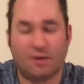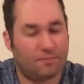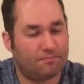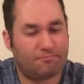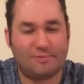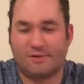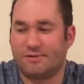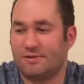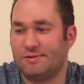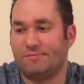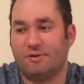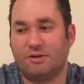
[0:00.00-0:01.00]
Yep, less
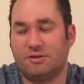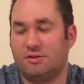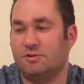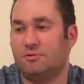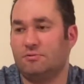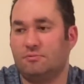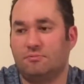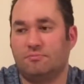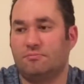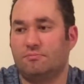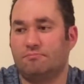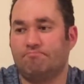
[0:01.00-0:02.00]
intervention.
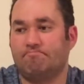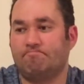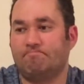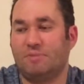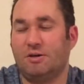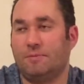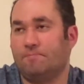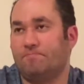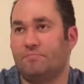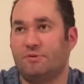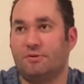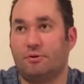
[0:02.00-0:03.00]
Yeah,
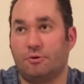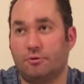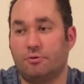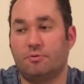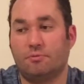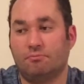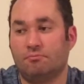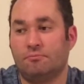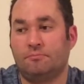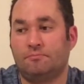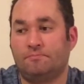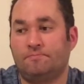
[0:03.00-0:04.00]
so
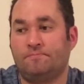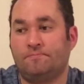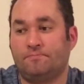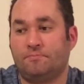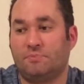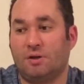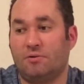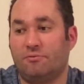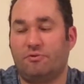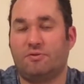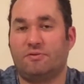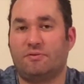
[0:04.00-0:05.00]
it
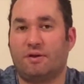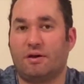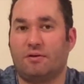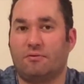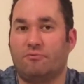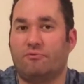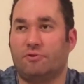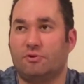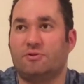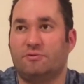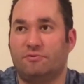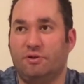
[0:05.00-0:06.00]
fits that
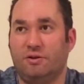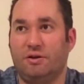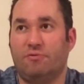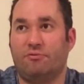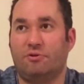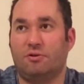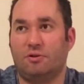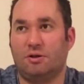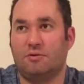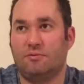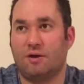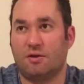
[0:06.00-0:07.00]
philosophy definitely,
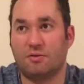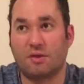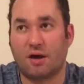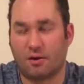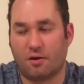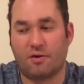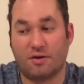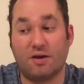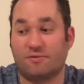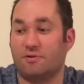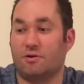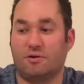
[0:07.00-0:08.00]
and
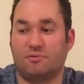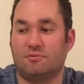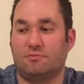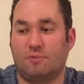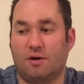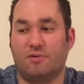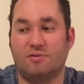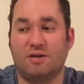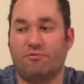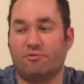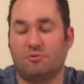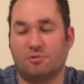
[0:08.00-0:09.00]
yes, I
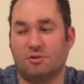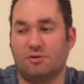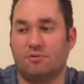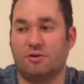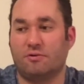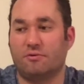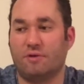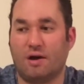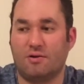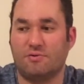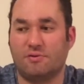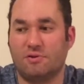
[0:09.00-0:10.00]
definitely think that
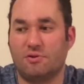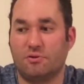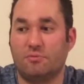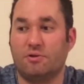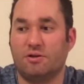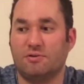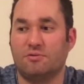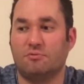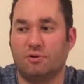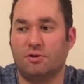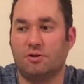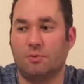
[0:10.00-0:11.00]
is the reason
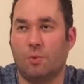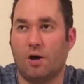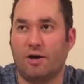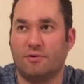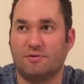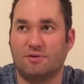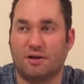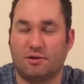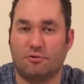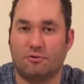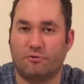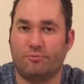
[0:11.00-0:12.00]
really why it's
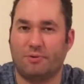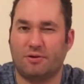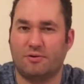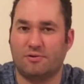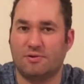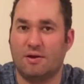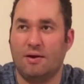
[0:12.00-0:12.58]
taken off, because